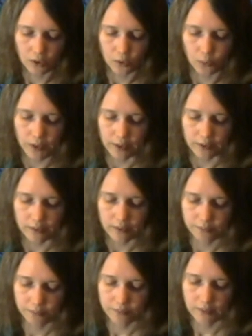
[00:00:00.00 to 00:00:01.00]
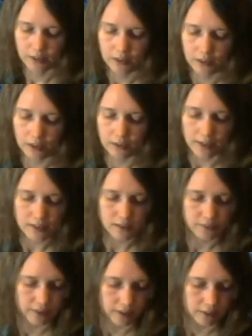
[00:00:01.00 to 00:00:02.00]
with
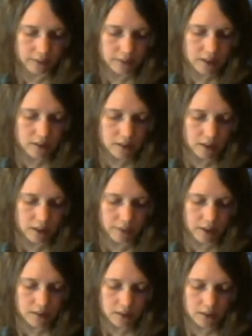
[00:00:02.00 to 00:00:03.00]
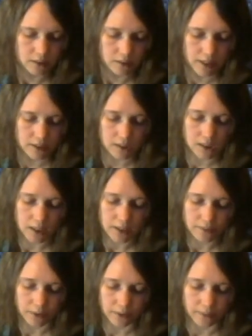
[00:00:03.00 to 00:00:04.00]
Elizaphan, the son of Uzziel, as
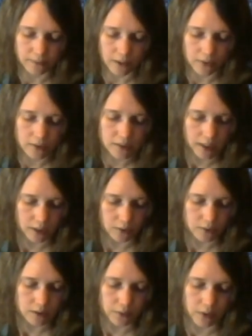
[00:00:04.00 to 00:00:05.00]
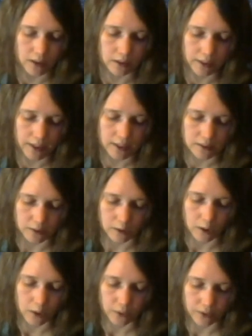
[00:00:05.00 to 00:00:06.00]
chief of the father's house of the clans of the
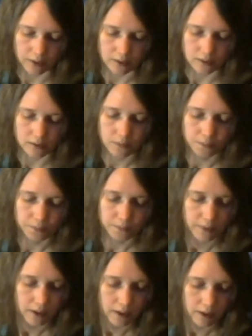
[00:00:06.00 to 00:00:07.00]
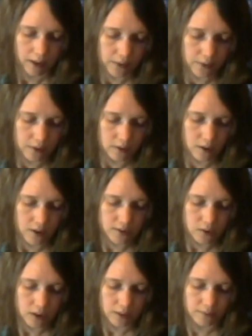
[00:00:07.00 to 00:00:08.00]
Kohathites. And their guard
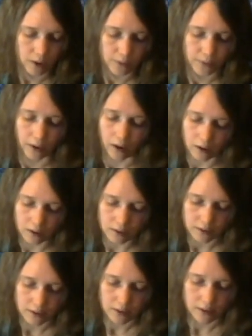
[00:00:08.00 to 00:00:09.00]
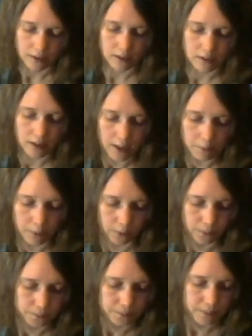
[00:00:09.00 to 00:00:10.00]
duty involved the ark, the
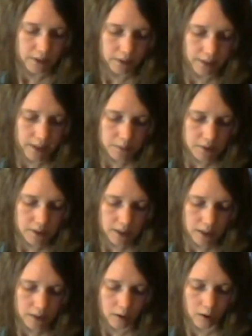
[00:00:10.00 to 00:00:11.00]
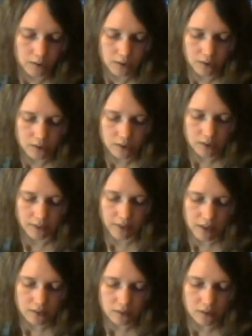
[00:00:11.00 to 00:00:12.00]
table, the lampstand, the altars, the
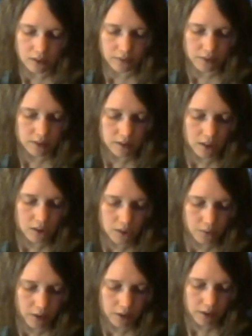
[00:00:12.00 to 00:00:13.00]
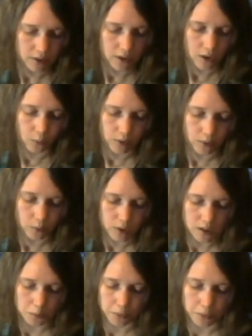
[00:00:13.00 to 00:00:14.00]
vessels of the sanctuary with
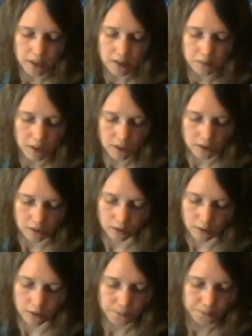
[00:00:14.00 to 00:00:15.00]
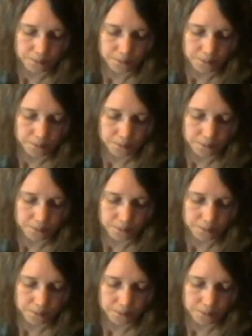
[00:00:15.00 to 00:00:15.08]
which the priests minister,